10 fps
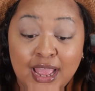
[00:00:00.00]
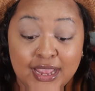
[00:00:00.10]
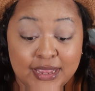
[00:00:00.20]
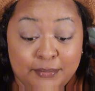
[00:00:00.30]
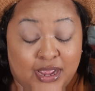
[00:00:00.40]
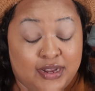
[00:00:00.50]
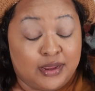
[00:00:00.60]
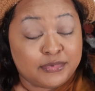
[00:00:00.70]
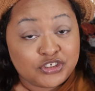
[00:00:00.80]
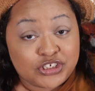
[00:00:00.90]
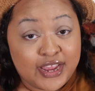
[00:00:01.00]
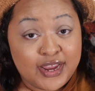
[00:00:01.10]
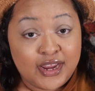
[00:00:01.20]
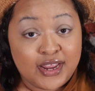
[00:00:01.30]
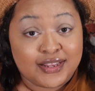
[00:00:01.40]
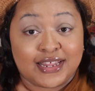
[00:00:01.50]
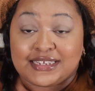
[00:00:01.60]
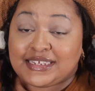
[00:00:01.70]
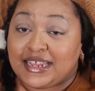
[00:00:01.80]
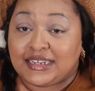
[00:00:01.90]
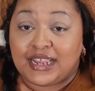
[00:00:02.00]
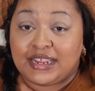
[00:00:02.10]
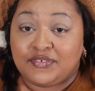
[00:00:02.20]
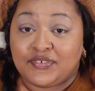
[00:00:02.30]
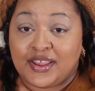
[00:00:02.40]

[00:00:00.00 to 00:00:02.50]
Again, my name is Shay. That's to Life.